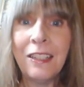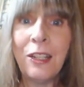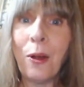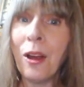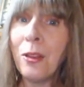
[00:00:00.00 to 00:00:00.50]

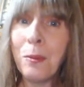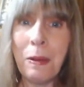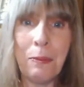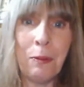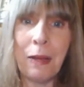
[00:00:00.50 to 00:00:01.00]
You know, other
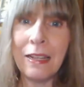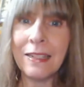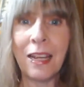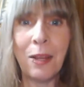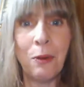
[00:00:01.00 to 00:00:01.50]
people might
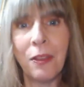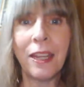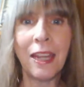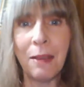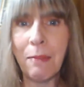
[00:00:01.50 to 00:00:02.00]
say, well,
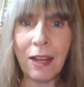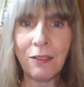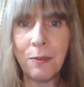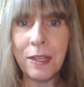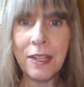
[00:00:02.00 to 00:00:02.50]
they came
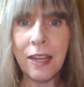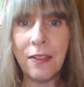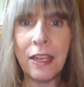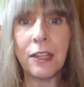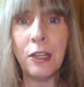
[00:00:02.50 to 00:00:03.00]
back from the
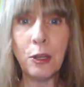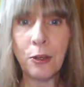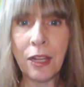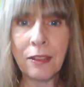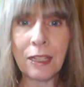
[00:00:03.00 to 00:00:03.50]
dead, they had a
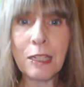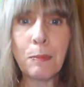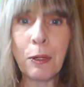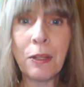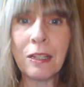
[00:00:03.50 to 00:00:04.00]
near-death
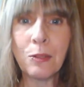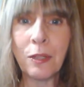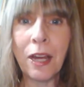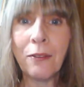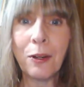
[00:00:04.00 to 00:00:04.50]
experience,
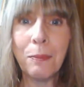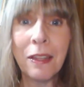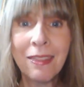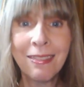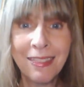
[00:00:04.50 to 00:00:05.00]
whatever,
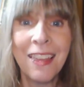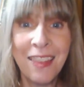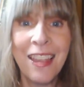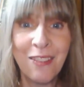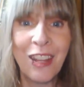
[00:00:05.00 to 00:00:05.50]
but then
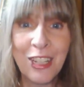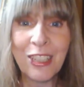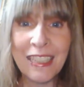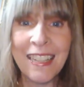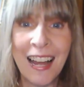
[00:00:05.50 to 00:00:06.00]
they
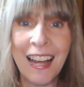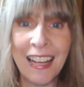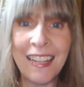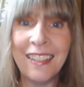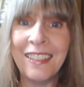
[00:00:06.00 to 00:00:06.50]
eventually
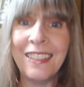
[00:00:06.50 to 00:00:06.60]
die.